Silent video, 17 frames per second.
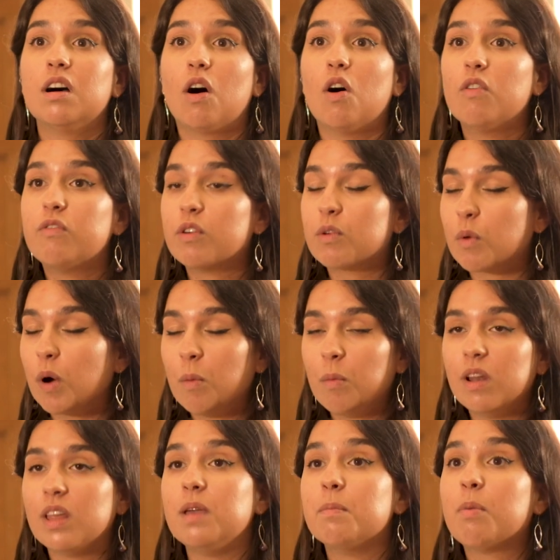
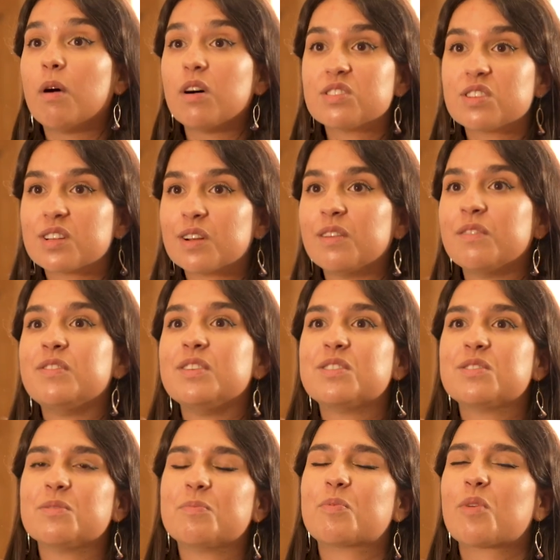overwhelmingly positively
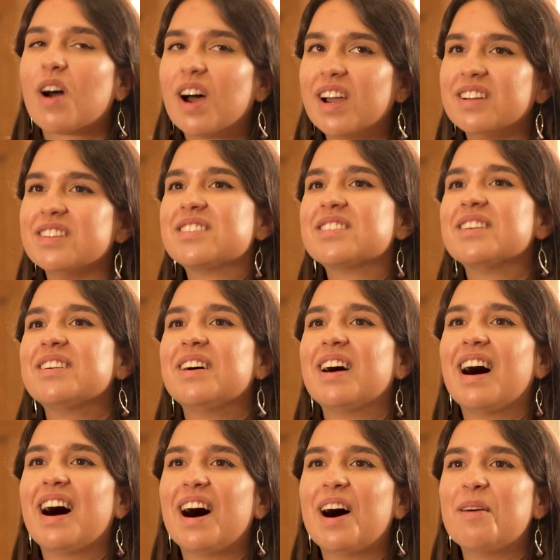surprised
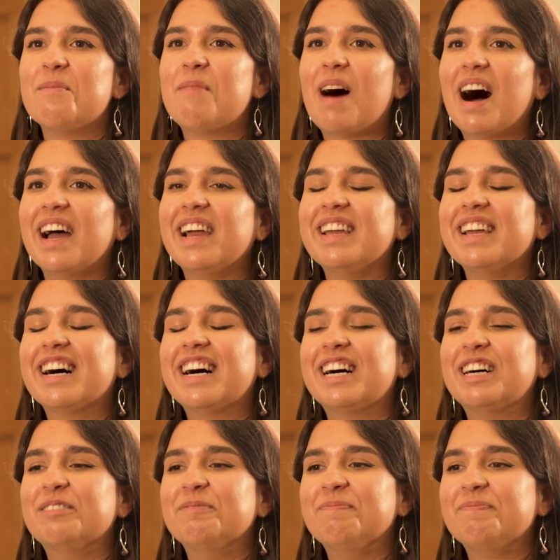
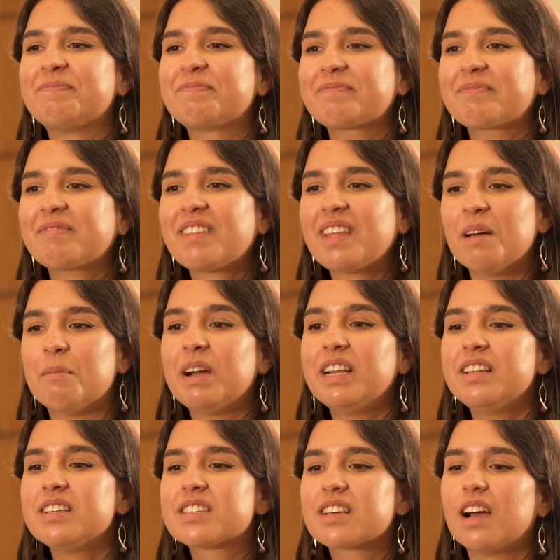by
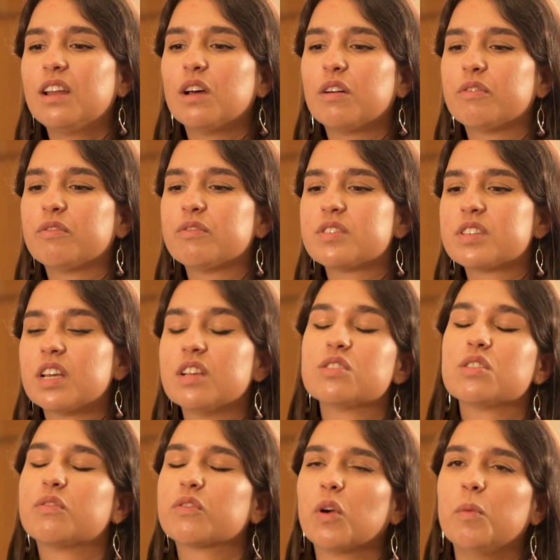this kind of
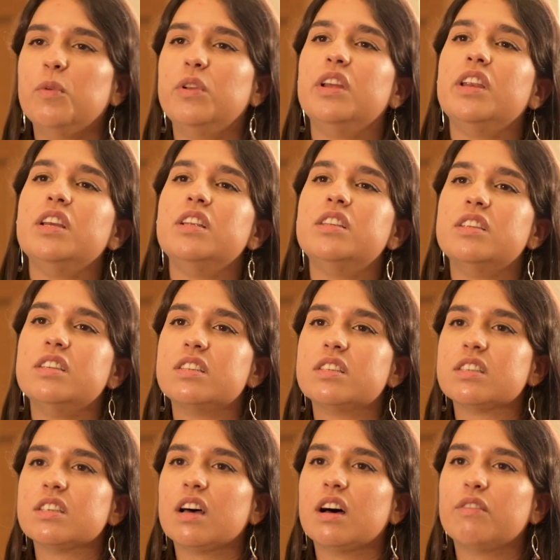sense of community in
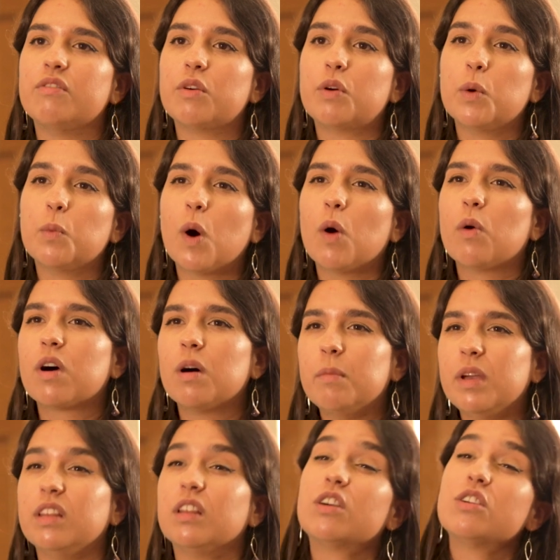this very
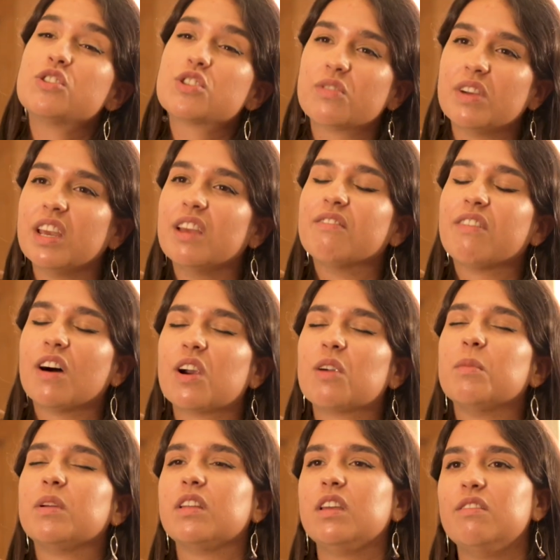welcoming, nurturing
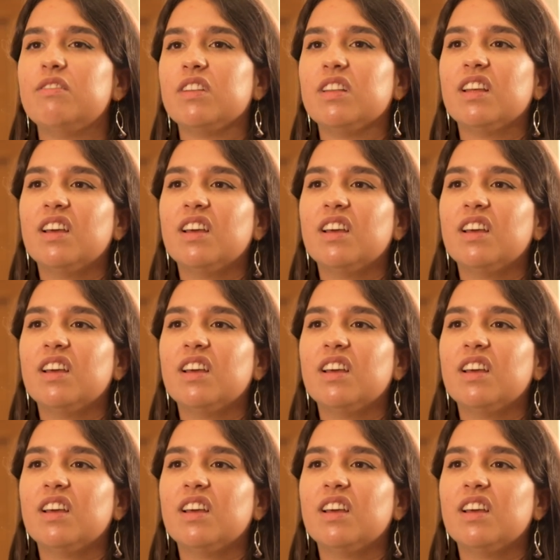environment even.